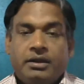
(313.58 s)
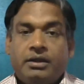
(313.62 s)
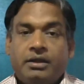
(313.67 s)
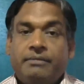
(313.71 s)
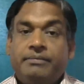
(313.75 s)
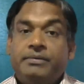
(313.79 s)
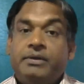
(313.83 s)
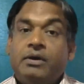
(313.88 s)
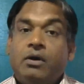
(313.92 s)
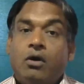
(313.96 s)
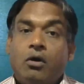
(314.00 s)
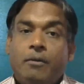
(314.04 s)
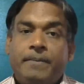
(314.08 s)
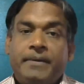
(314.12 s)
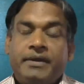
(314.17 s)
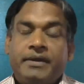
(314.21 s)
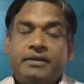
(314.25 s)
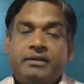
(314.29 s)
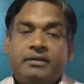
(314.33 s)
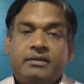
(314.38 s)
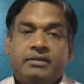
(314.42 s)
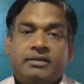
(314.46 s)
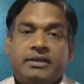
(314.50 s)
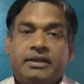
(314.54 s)
if they
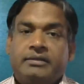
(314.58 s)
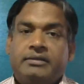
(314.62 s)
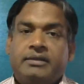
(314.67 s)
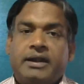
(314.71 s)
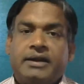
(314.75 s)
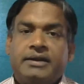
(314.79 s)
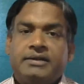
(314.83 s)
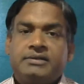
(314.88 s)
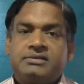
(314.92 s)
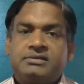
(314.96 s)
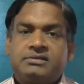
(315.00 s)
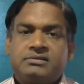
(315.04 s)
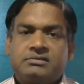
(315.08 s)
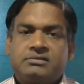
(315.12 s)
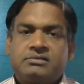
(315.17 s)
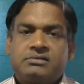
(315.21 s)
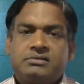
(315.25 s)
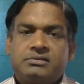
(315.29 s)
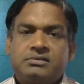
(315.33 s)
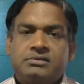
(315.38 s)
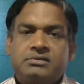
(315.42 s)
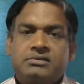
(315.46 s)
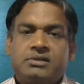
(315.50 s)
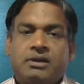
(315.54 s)
open, then that
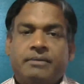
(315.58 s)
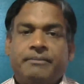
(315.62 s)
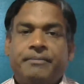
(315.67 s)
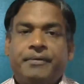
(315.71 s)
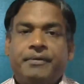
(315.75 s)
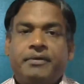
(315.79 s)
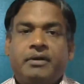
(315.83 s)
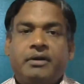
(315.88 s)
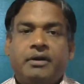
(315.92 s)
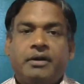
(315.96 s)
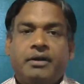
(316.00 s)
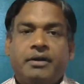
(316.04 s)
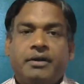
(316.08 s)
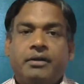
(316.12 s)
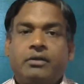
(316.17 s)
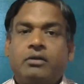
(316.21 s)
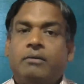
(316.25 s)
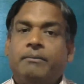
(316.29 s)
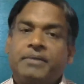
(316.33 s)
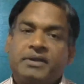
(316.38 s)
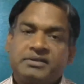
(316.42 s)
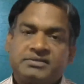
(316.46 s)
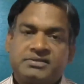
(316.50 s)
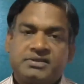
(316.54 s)
is computer
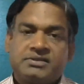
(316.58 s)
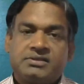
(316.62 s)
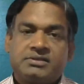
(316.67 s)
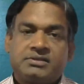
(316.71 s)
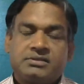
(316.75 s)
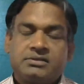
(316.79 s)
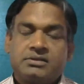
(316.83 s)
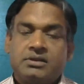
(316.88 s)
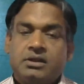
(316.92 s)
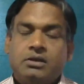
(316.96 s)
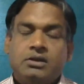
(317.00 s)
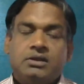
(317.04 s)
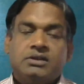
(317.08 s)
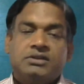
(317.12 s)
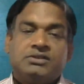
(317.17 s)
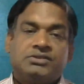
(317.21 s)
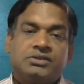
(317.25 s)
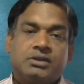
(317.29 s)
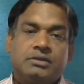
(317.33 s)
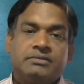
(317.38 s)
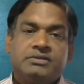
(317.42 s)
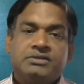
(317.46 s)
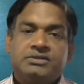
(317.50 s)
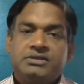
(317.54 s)
decompresses.
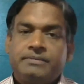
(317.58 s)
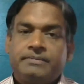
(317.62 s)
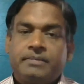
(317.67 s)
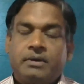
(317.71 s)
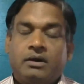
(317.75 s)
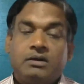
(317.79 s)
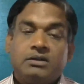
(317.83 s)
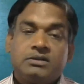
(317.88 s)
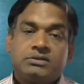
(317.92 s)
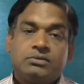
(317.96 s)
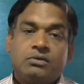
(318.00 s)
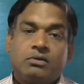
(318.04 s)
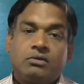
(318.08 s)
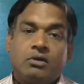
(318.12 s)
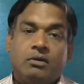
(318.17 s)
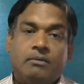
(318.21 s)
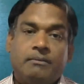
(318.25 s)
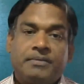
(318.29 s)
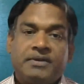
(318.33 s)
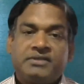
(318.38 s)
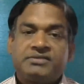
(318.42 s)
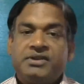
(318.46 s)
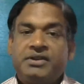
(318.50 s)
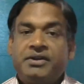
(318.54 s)
7-zip also
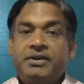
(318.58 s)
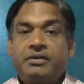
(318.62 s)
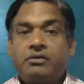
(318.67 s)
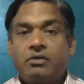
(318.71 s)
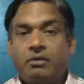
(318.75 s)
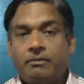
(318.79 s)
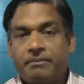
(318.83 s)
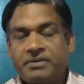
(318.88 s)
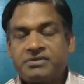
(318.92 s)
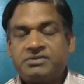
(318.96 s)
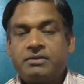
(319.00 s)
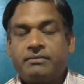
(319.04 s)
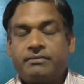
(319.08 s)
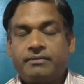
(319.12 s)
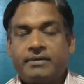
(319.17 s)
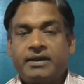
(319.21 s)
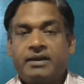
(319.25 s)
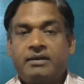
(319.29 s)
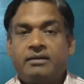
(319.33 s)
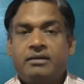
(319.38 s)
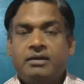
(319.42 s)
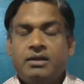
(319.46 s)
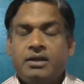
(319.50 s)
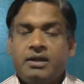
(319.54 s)
compress and decompress the
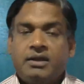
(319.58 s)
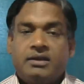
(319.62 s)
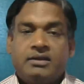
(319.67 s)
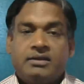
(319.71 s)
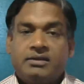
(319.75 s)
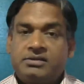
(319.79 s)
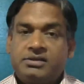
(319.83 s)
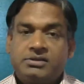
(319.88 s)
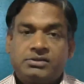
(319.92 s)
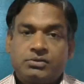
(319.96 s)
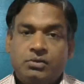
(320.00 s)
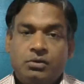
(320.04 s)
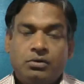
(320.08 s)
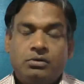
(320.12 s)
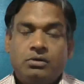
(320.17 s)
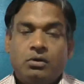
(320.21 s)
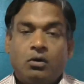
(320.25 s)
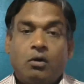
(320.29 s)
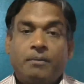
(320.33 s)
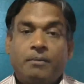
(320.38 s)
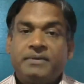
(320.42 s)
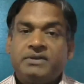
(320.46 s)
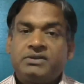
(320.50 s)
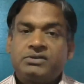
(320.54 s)
file. This is good
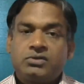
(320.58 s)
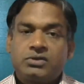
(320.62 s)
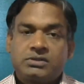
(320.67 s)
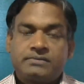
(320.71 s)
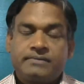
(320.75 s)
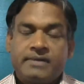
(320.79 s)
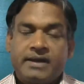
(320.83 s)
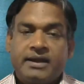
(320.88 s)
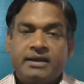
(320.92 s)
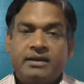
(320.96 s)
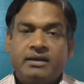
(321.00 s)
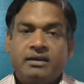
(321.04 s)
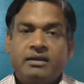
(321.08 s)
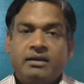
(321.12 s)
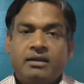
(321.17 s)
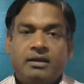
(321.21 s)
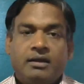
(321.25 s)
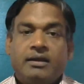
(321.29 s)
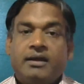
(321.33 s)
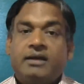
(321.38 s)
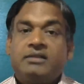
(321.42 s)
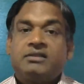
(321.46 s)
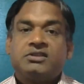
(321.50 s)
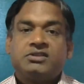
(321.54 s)
open source file,
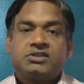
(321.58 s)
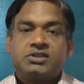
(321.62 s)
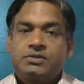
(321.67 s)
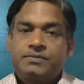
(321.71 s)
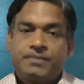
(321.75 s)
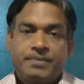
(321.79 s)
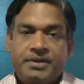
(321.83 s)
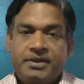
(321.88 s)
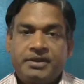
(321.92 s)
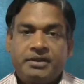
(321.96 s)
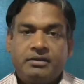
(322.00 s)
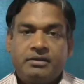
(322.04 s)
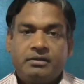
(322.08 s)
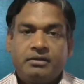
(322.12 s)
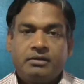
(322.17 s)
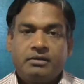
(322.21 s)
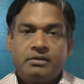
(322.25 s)
and this is free.